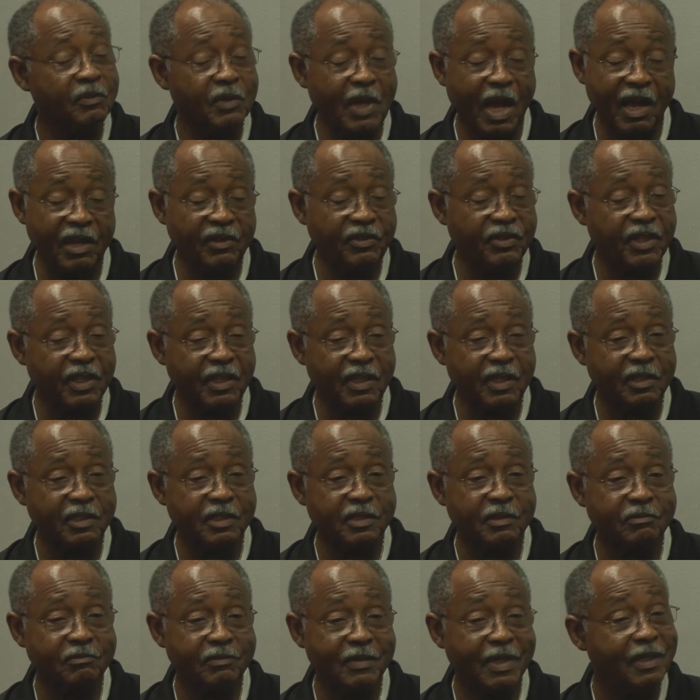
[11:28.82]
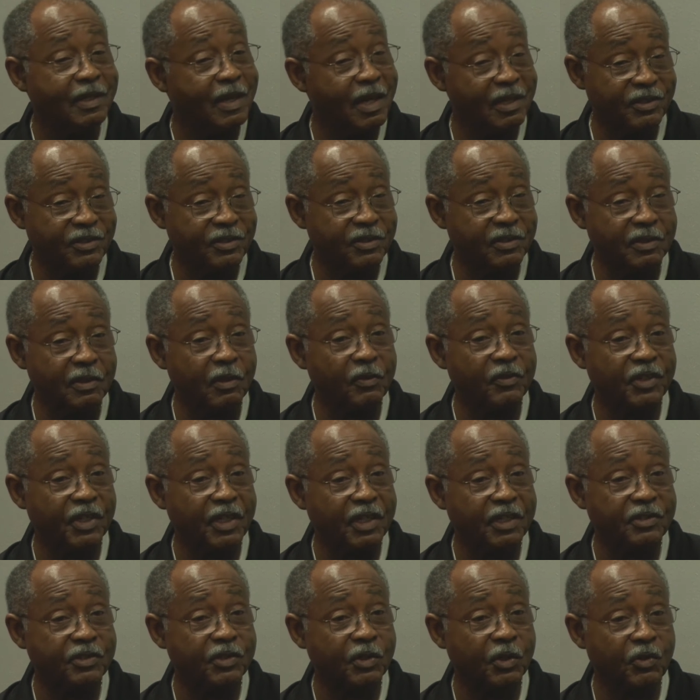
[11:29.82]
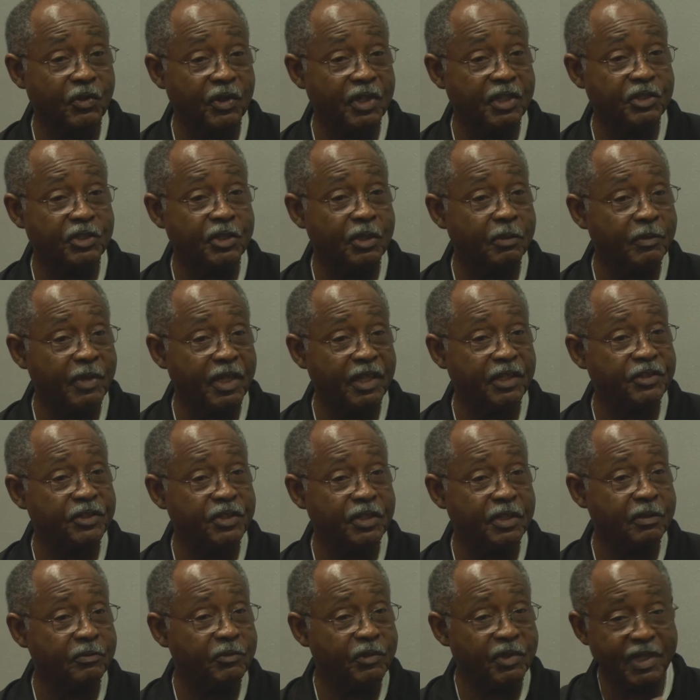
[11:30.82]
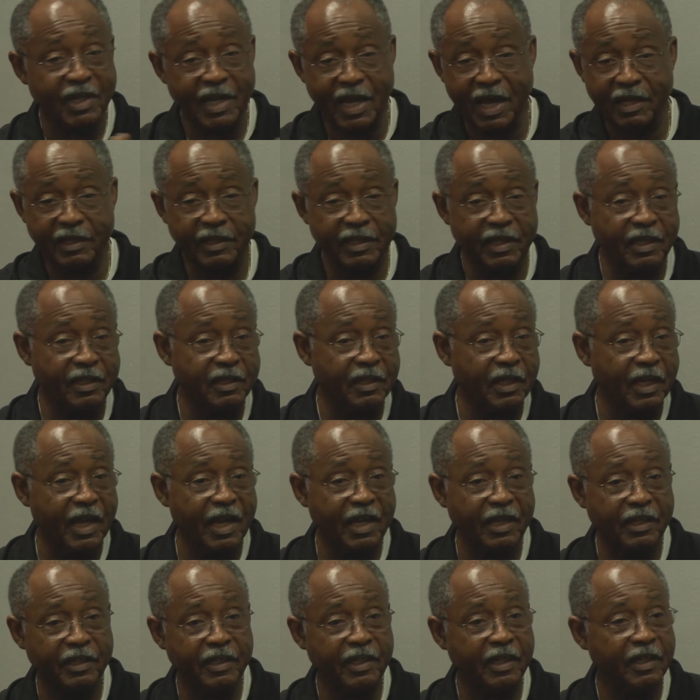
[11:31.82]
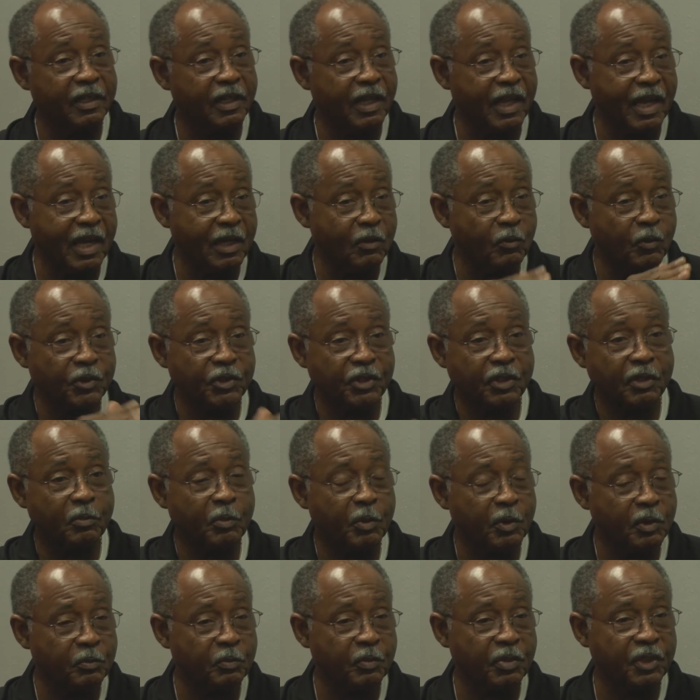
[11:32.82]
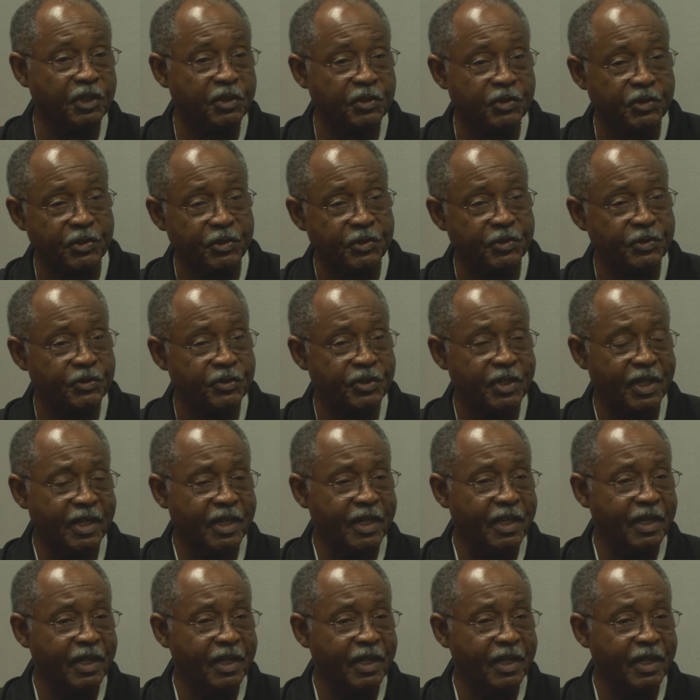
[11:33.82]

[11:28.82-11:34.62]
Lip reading: I think it, and I still think it's a great gymnasium. You got the end line where you could put bleachers.